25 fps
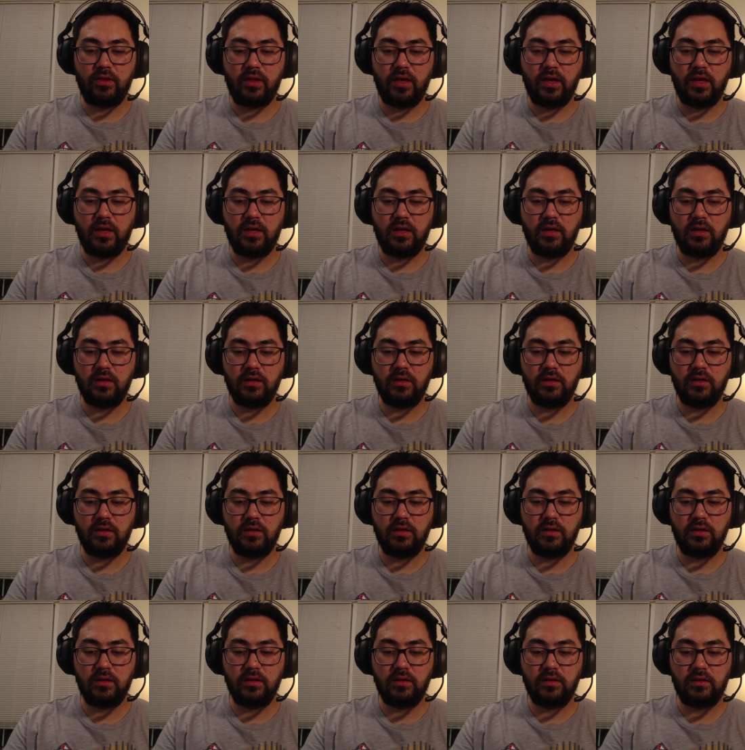like
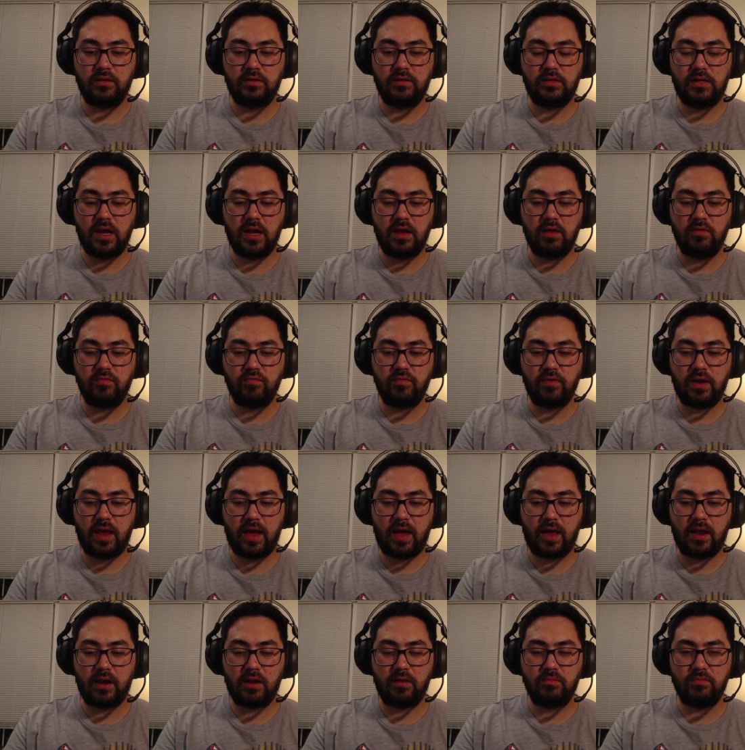Dave
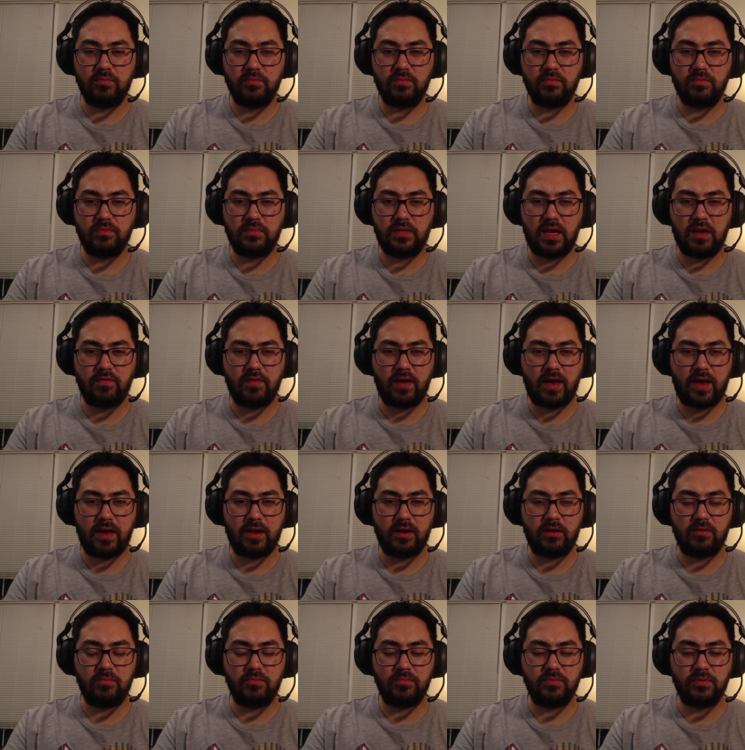
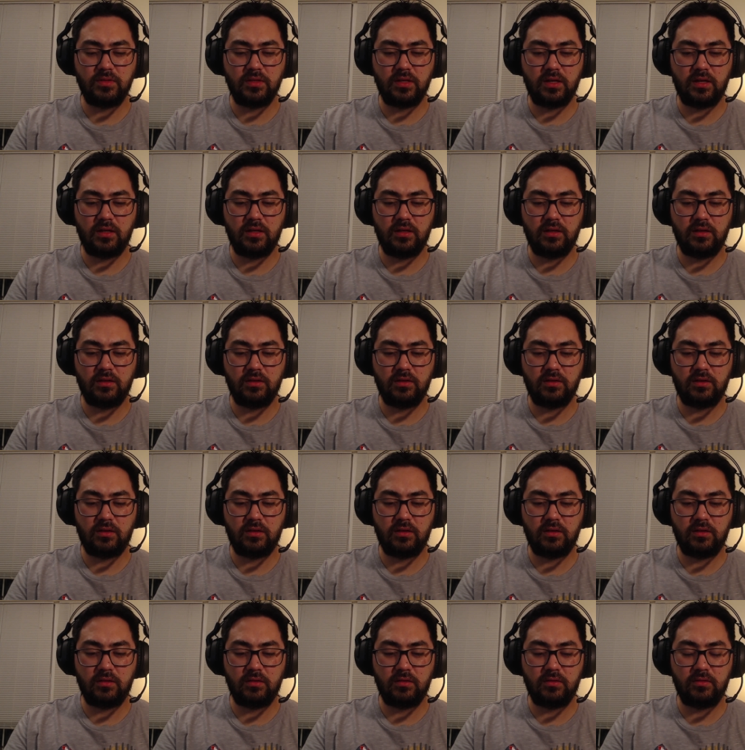Adams and
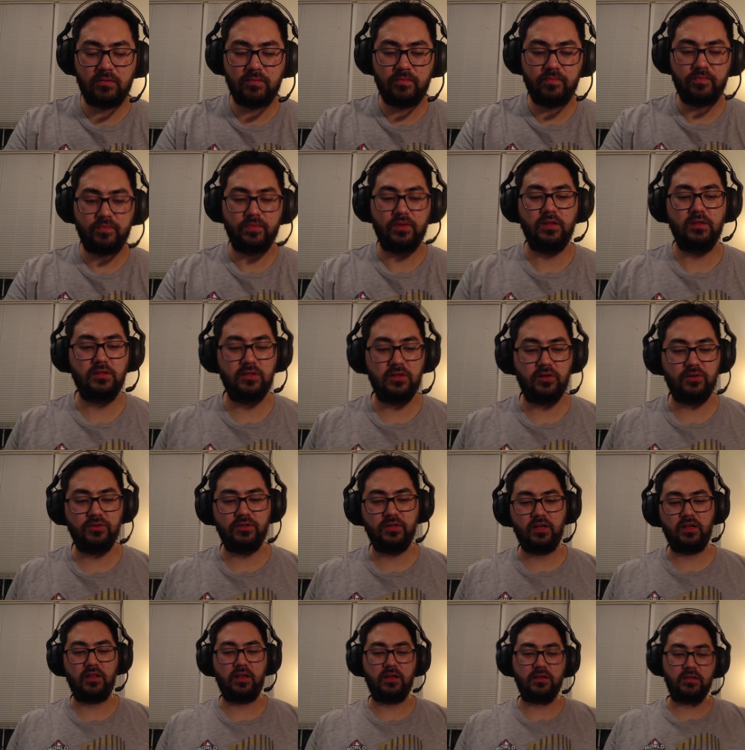Steel
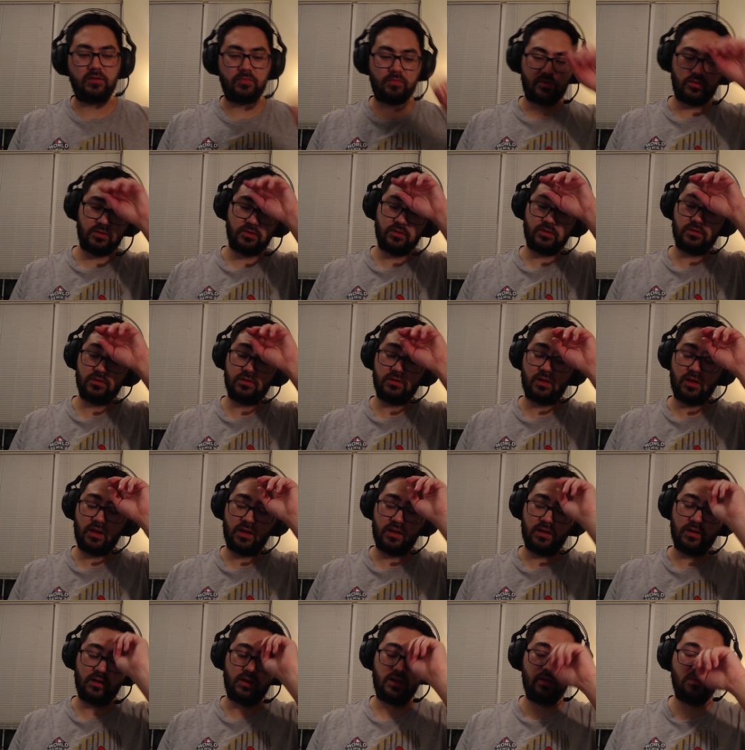City Collectibles
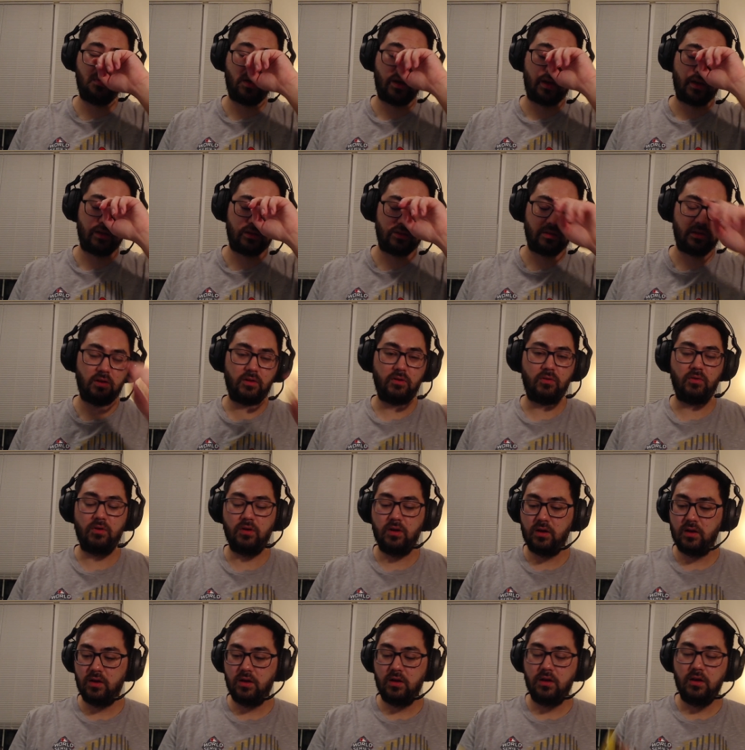and eBay. So
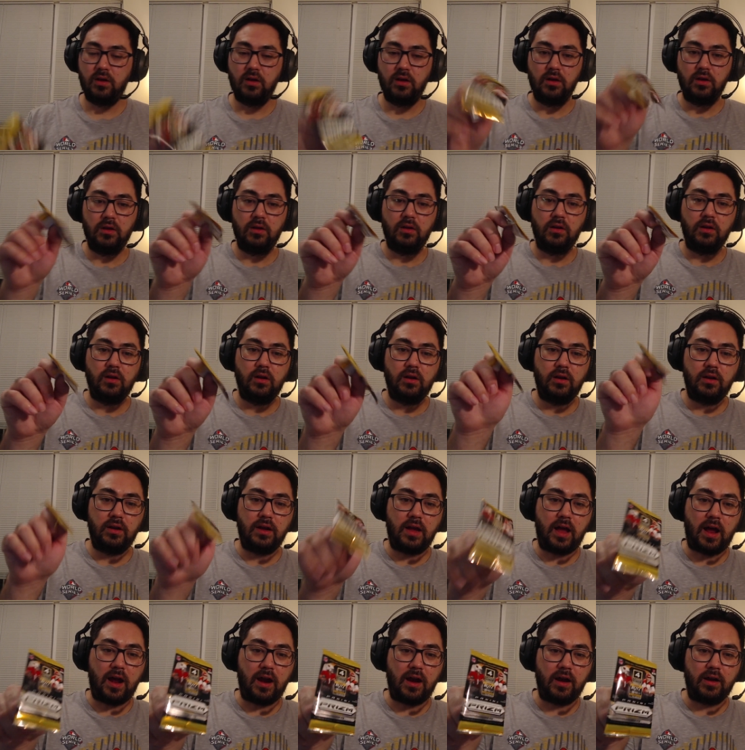
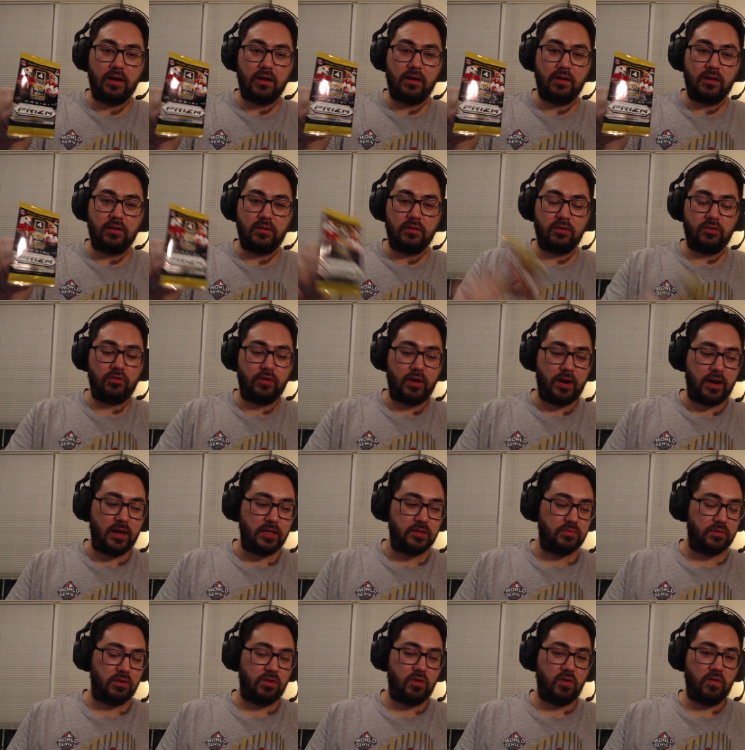not the greatest,
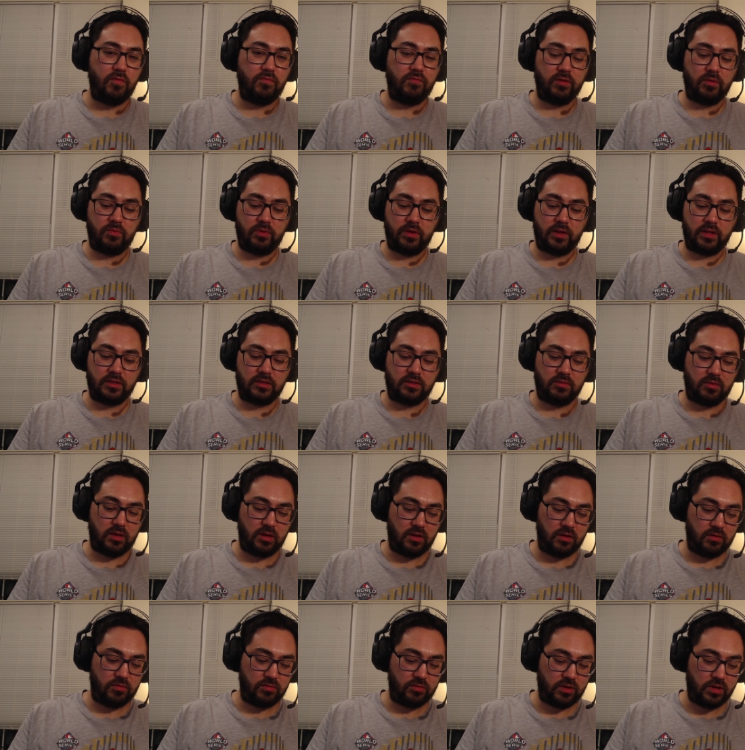but hopefully we'll get something
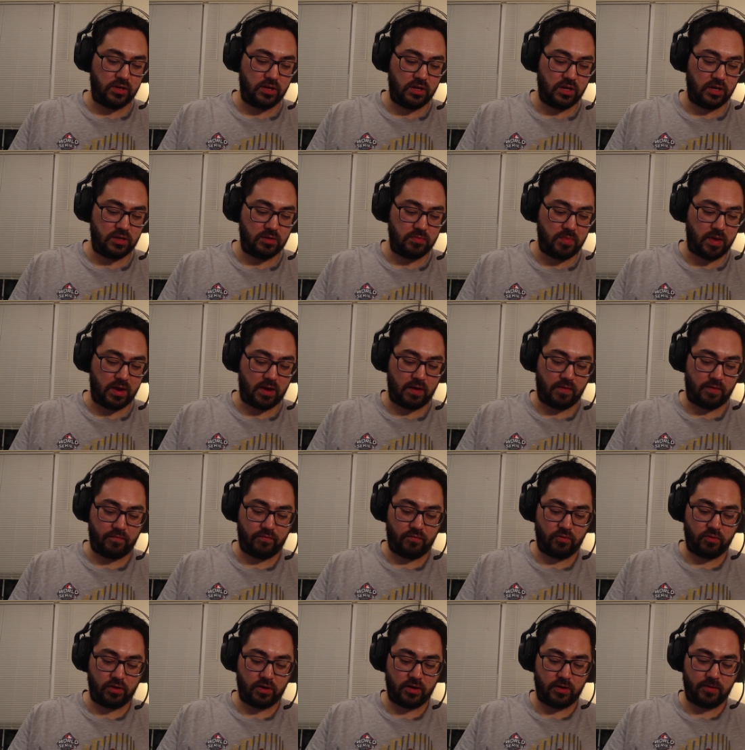really good to make up
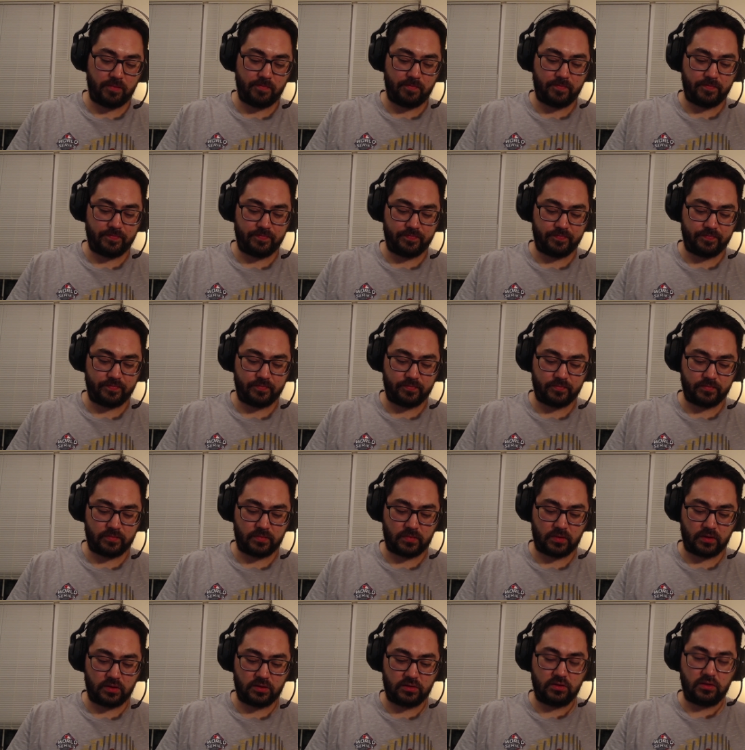for it.
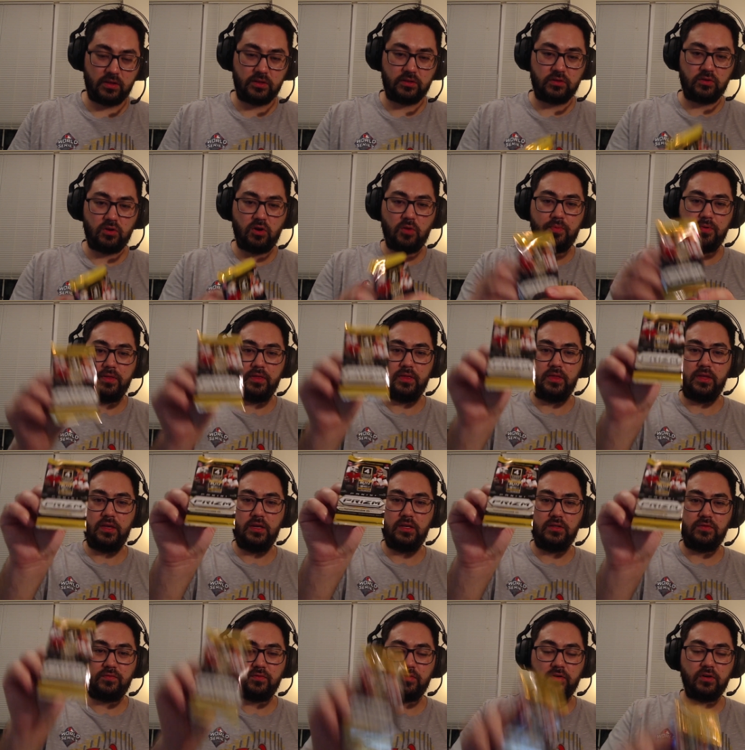So let's open
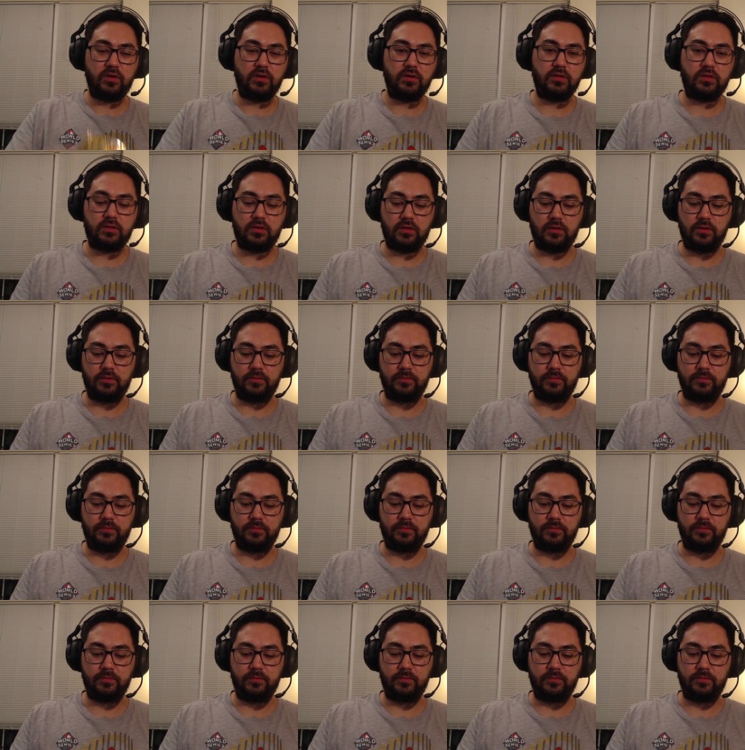these first.